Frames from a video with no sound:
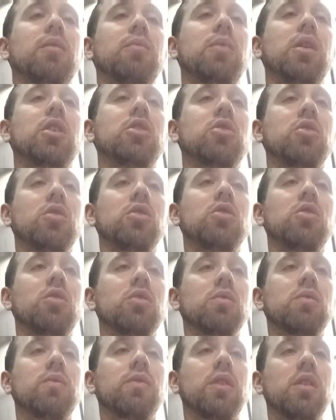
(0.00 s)
Make sure you
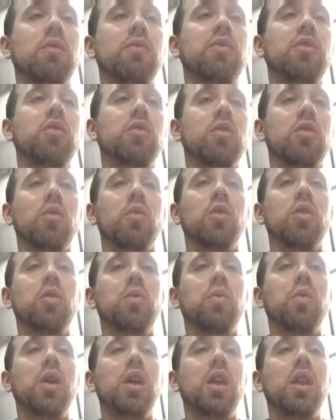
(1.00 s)
don't confuse the
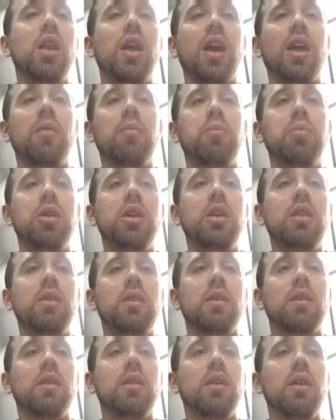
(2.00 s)
word win and
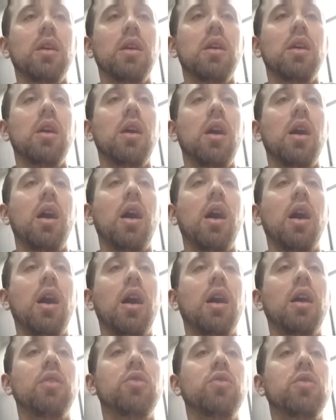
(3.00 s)
beat.
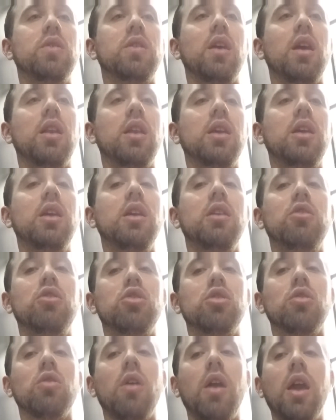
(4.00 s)
You said he
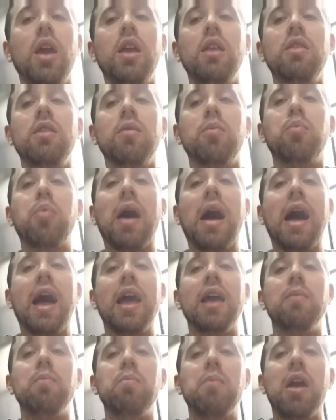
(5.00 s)
trained
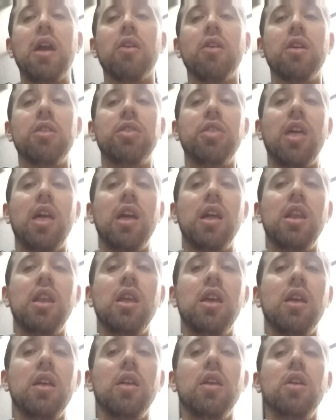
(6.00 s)
by
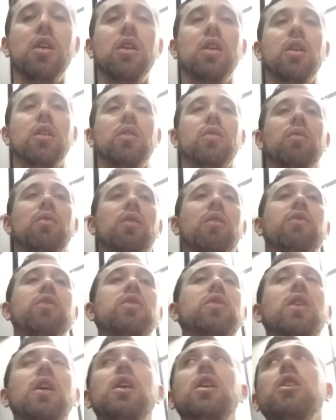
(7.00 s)
marathon. If
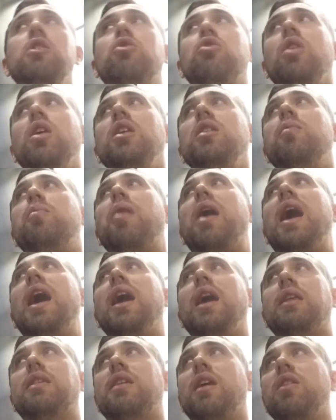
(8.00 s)
you say he trained
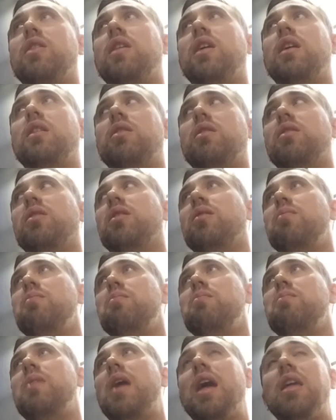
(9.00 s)
by, it sounds like the
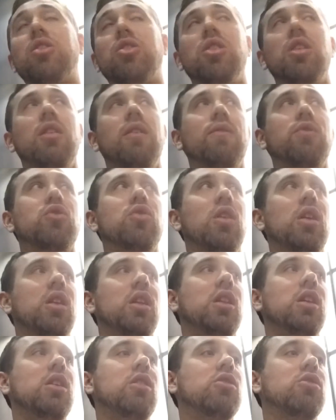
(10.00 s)
method of
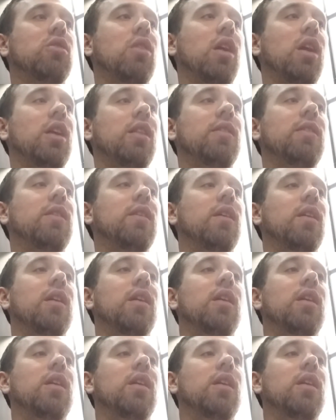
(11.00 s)
training. He trained